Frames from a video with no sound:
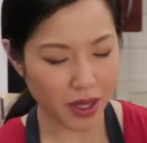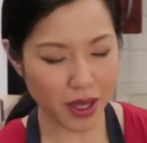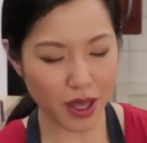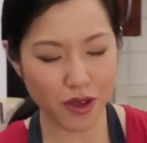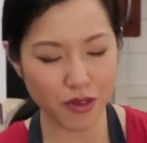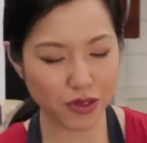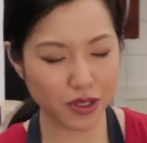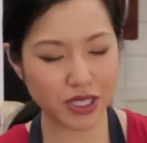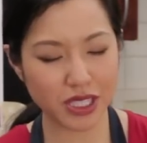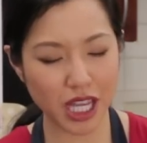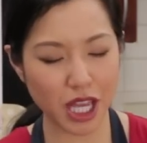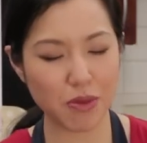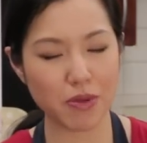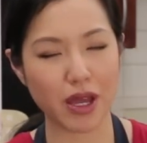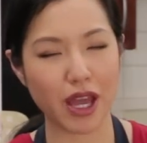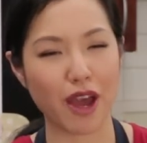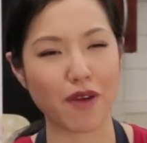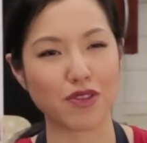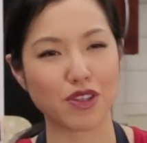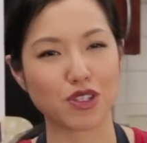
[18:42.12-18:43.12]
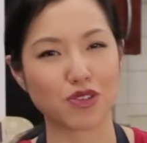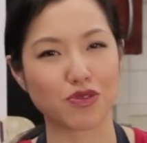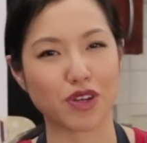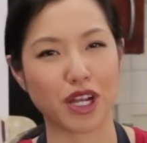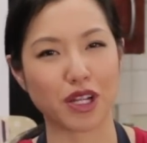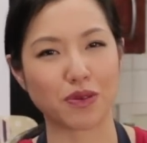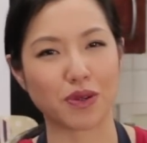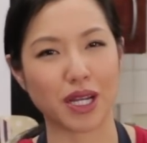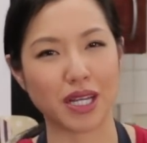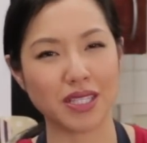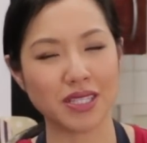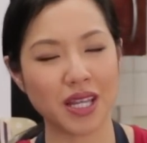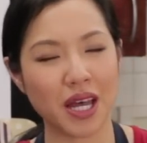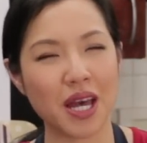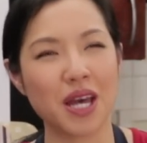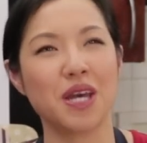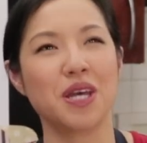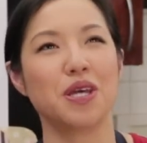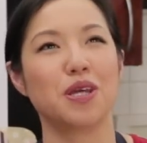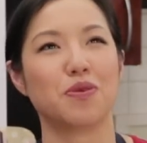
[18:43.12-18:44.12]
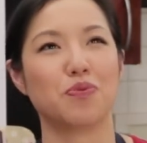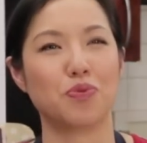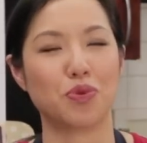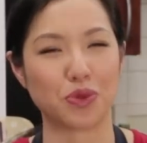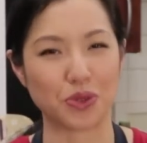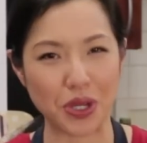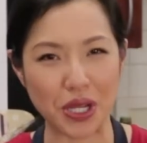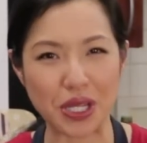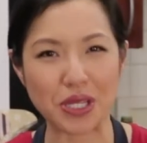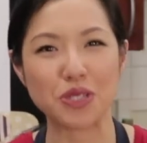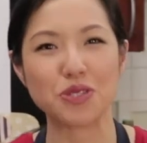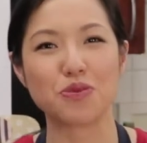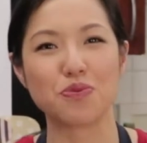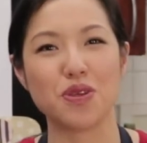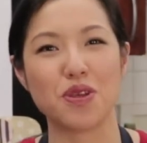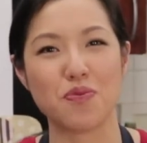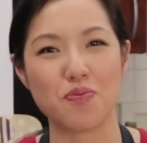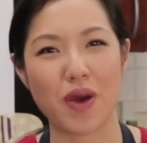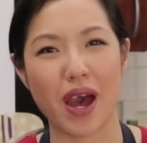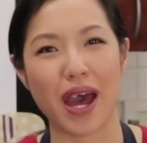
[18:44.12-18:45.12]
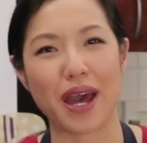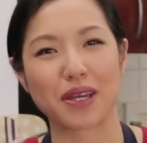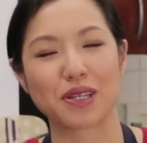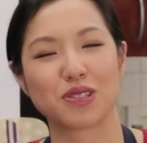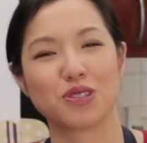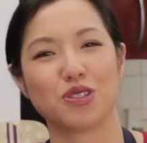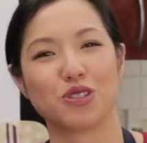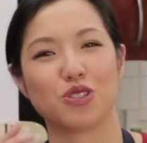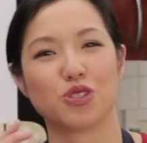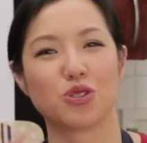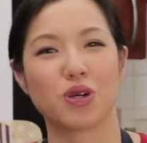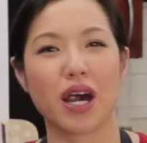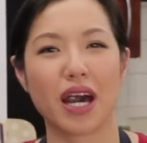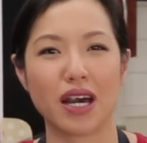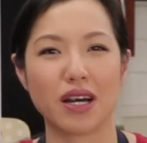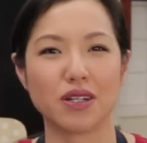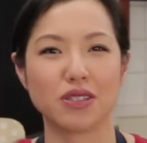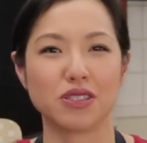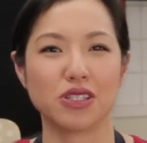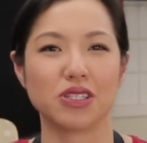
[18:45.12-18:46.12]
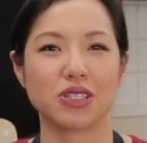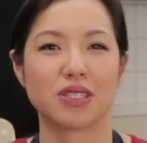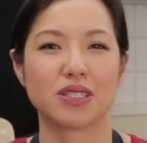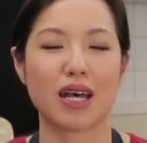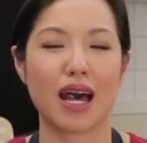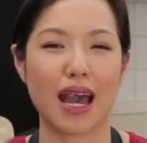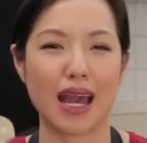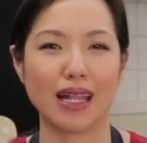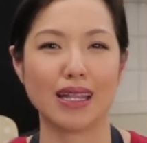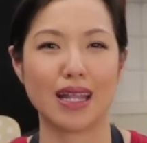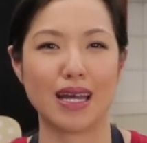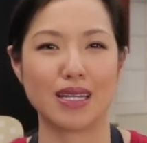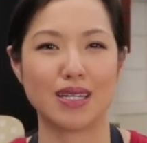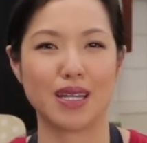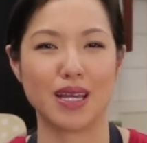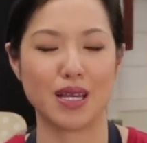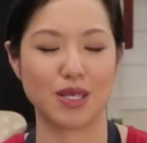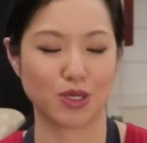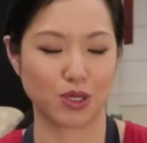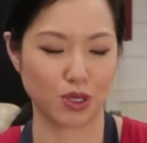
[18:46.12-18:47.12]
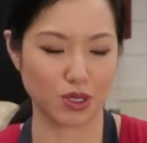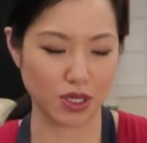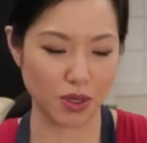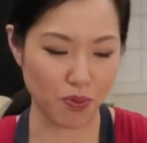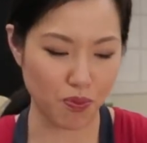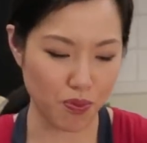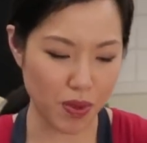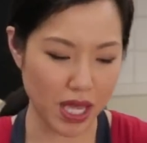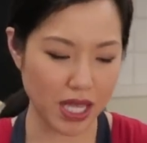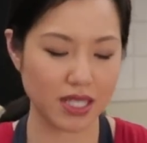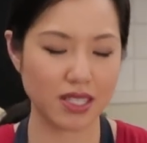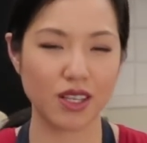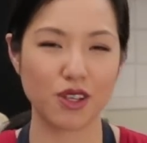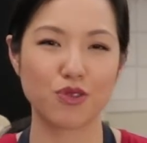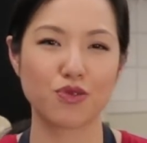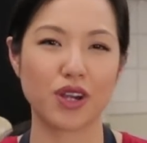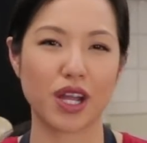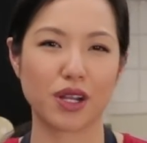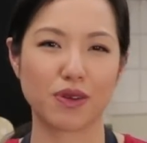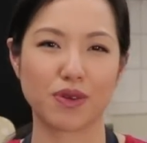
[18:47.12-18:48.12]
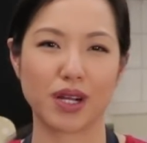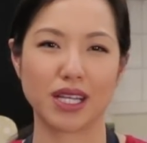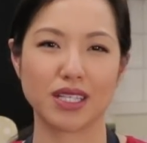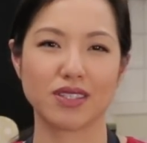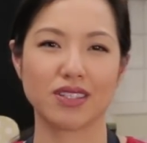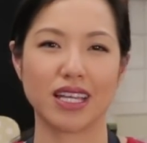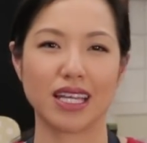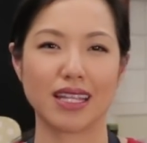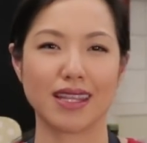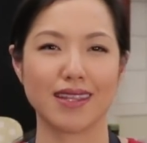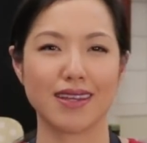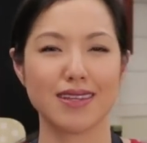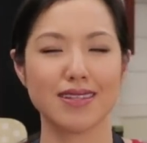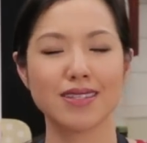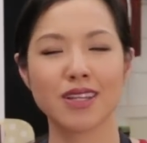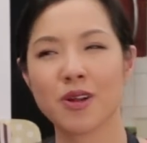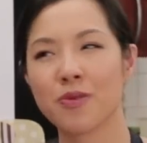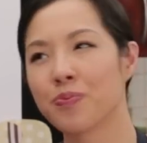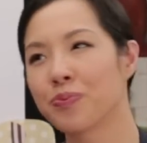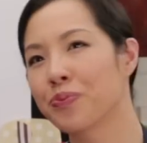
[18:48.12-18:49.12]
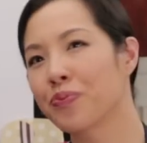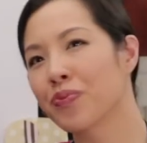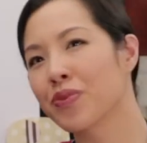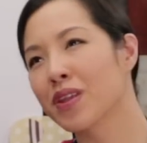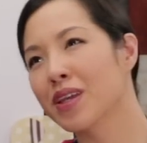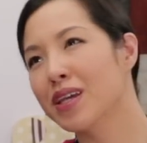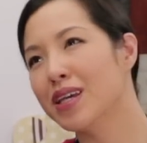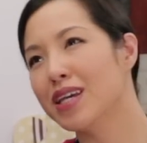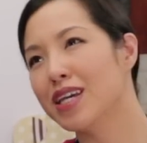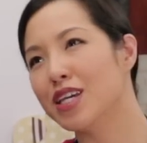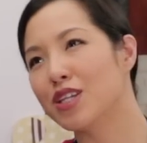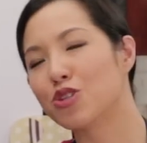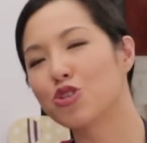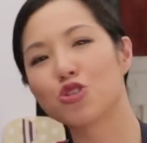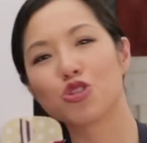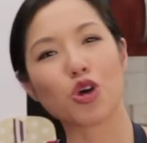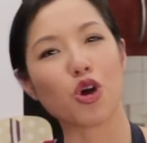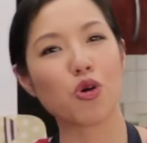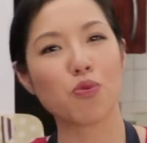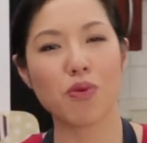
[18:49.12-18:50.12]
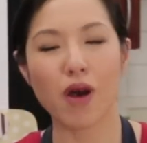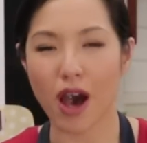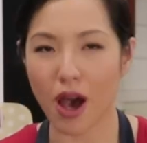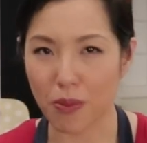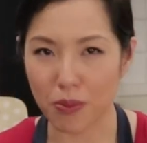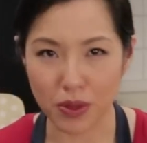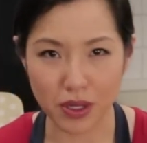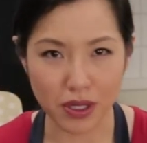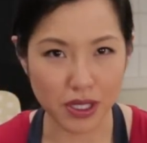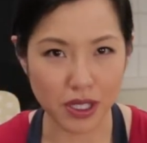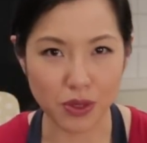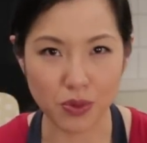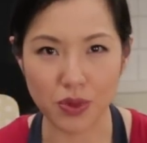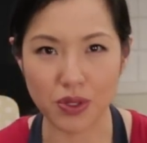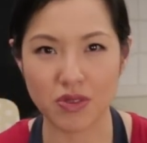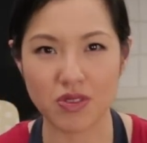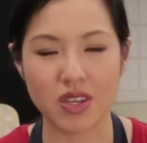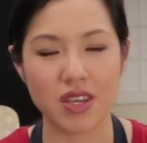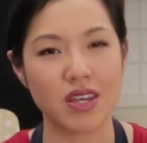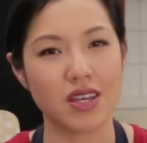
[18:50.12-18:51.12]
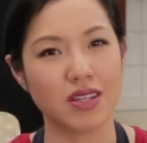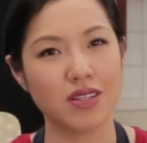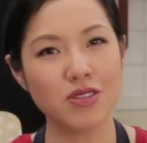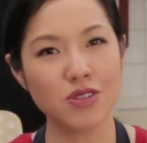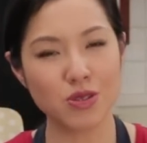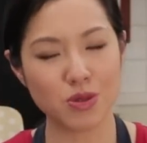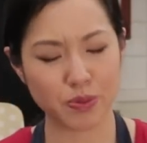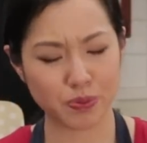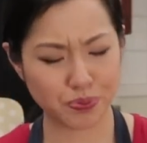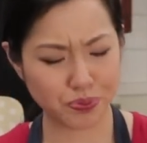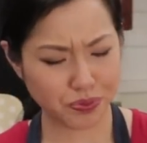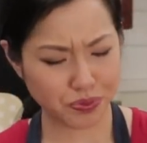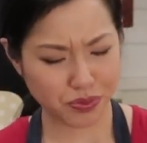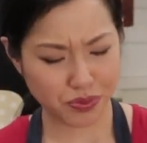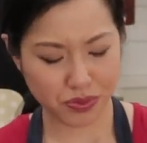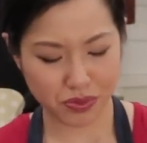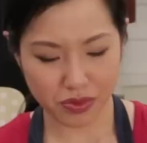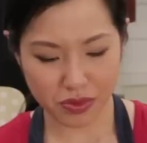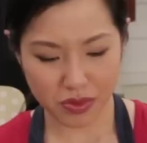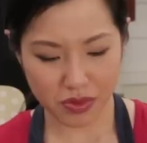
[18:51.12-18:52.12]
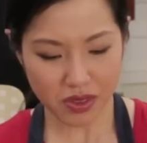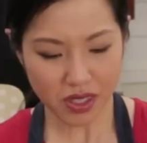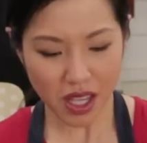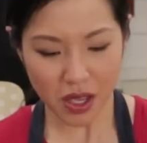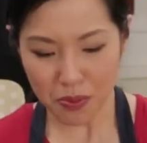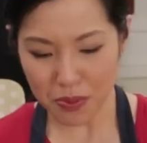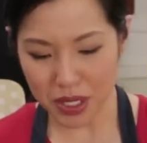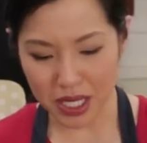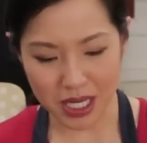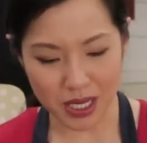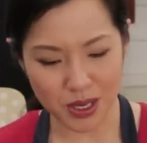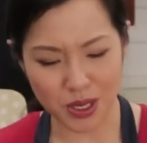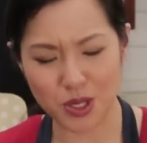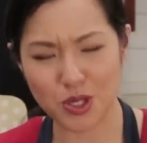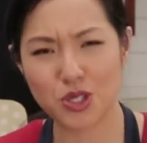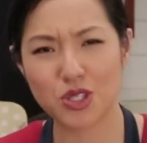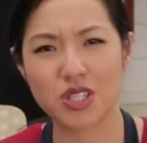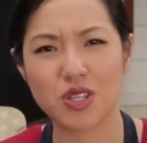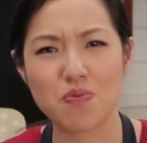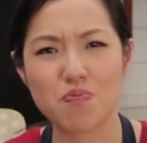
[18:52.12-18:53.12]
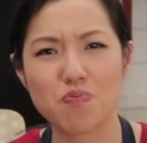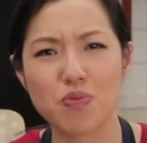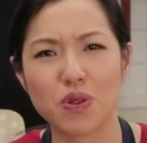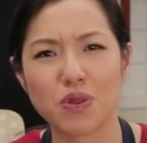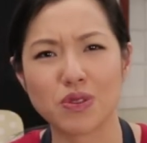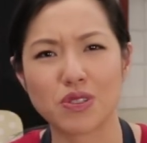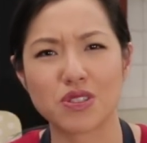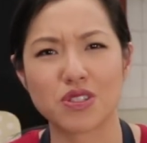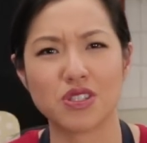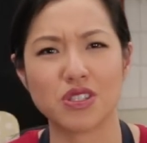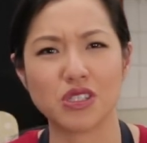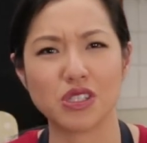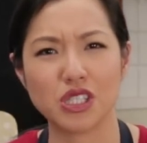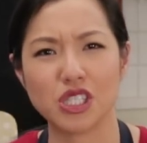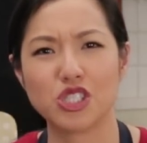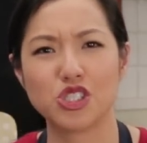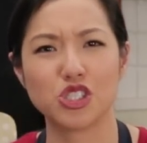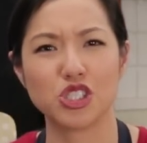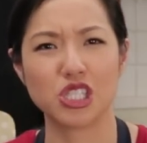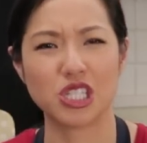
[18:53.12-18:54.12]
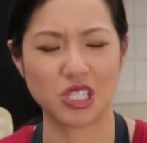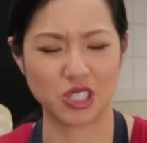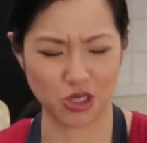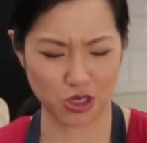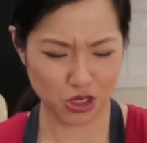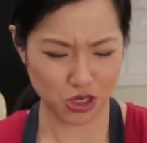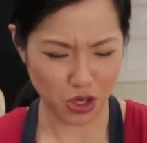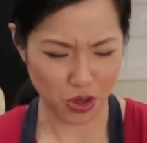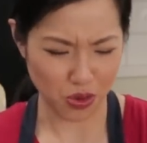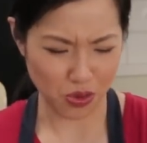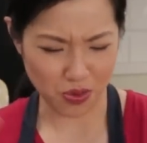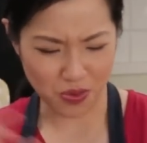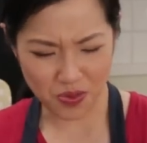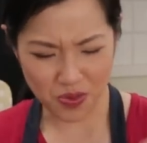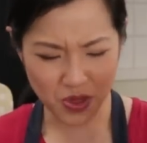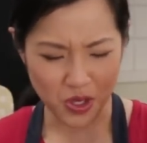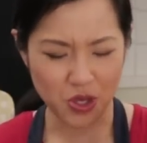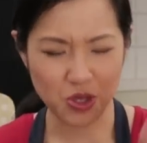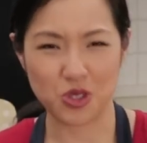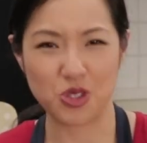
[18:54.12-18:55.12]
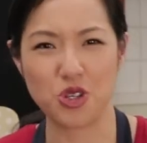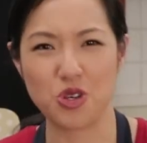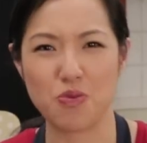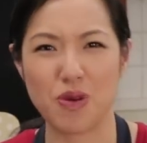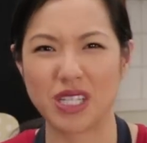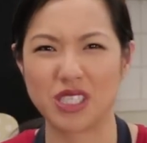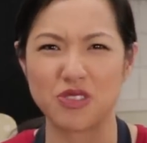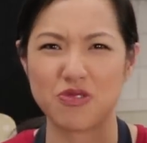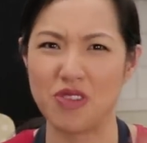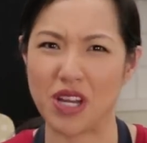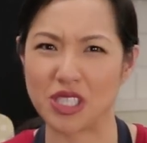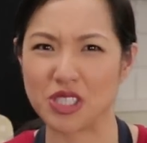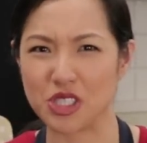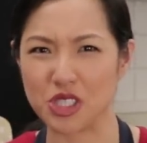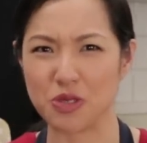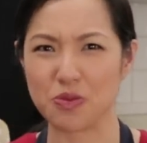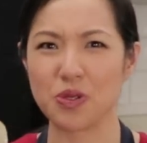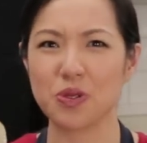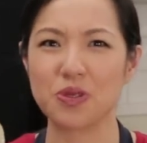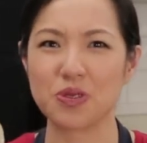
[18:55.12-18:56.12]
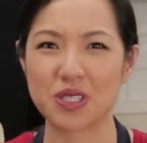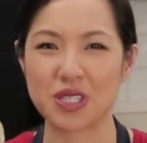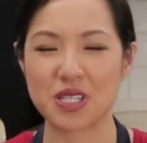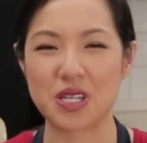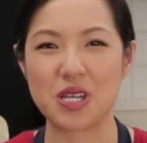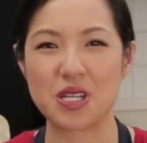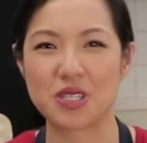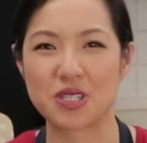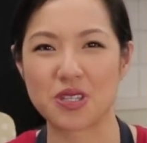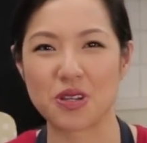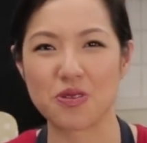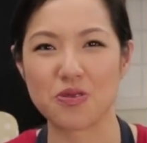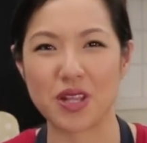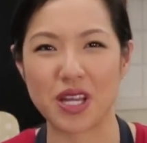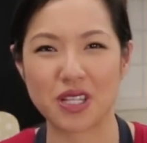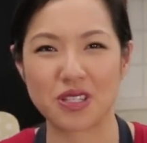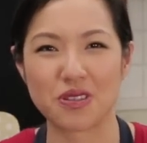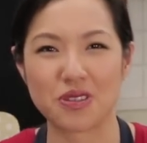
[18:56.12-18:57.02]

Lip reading: Every time I have this fried rice, it brings me back to childhood Thailand days because a basic fried rice like this is so popular with kids because it's simple, it's delicious, there's no too much vegetables that kids don't like.